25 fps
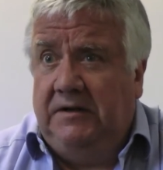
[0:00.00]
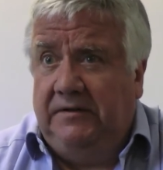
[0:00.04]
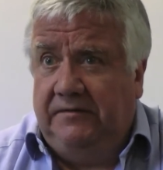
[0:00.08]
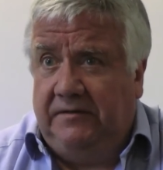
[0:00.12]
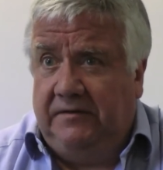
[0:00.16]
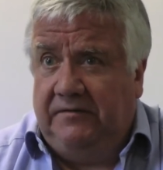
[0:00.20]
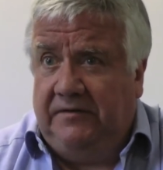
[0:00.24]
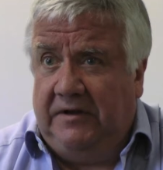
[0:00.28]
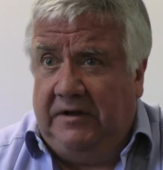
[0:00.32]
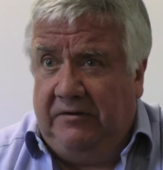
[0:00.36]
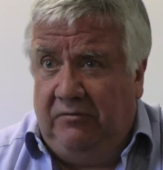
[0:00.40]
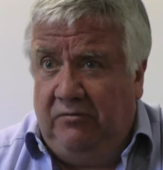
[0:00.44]

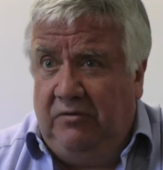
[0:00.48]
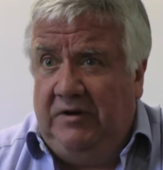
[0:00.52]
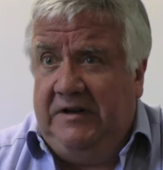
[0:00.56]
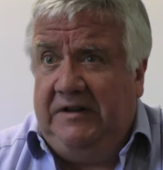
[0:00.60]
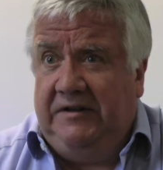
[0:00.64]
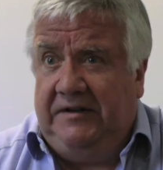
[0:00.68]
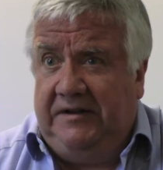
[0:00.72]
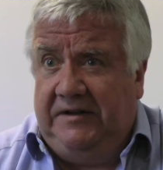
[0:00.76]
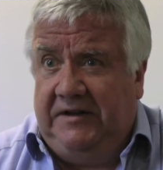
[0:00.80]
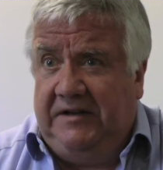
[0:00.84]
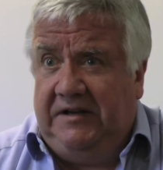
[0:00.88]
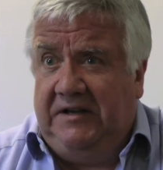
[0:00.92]
that they
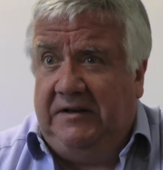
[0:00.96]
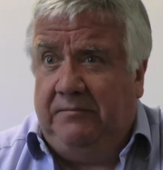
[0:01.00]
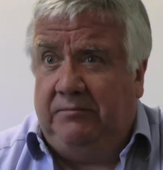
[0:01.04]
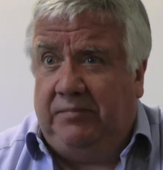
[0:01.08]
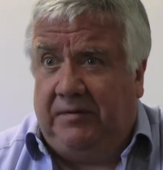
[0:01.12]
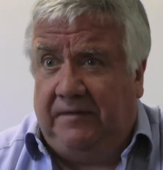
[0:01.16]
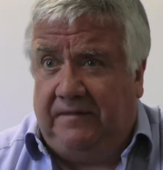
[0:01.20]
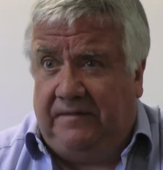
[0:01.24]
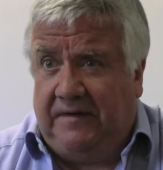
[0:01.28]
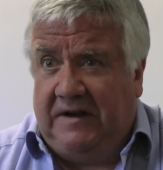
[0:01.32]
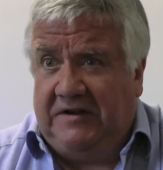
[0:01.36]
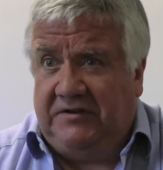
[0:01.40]
really need
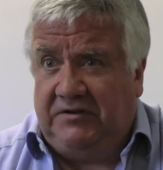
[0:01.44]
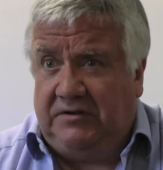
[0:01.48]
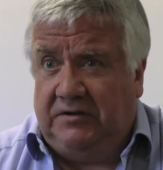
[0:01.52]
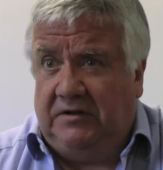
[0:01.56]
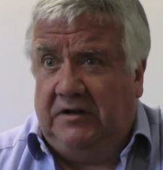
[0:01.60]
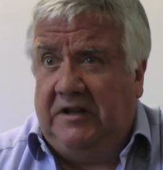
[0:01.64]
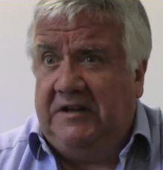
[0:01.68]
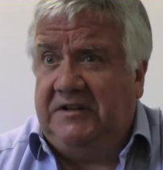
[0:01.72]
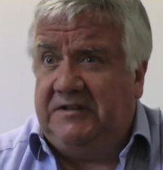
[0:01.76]
professional